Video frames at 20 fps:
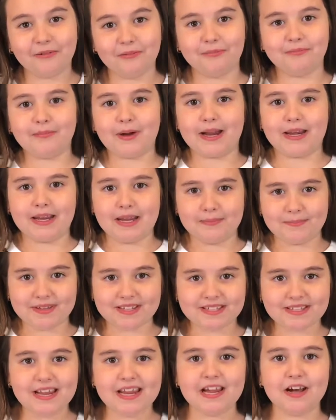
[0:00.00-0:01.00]
My name is
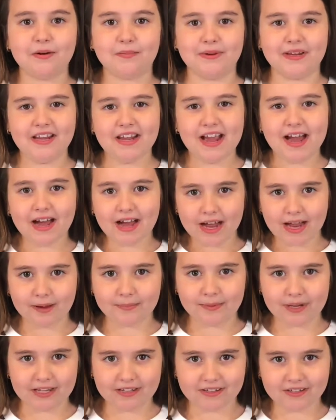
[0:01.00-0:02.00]
Naomi, I'm
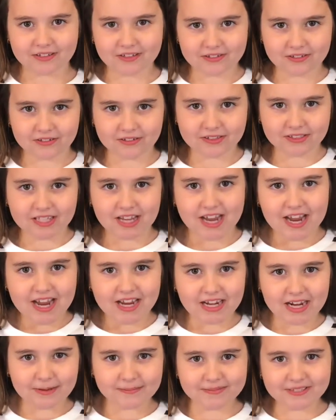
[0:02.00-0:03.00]
8 years old, and
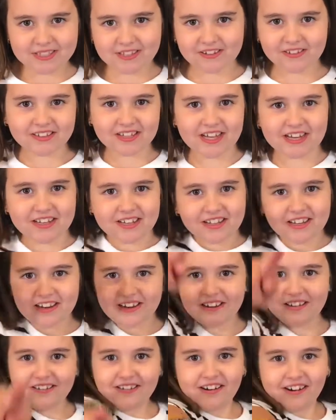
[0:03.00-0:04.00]
I'm so glad
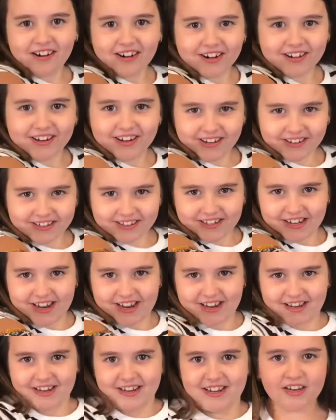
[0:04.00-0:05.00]
you are here today.
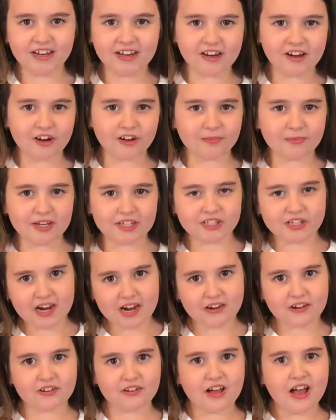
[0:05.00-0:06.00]
Here on my
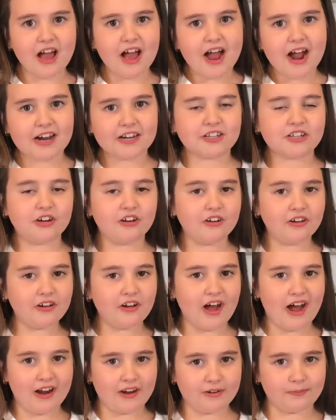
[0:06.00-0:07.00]
channel, I show you how
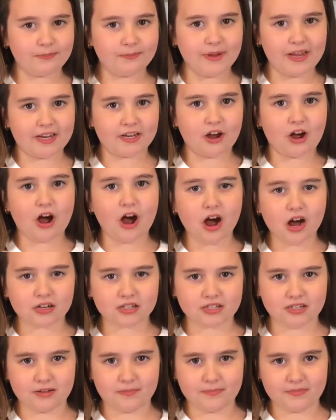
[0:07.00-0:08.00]
to make
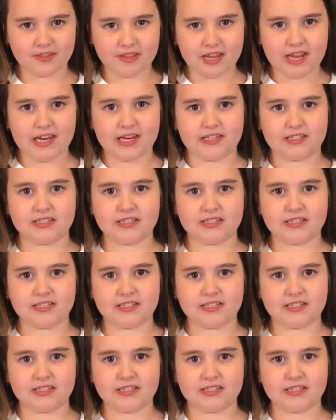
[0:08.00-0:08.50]
awesome things.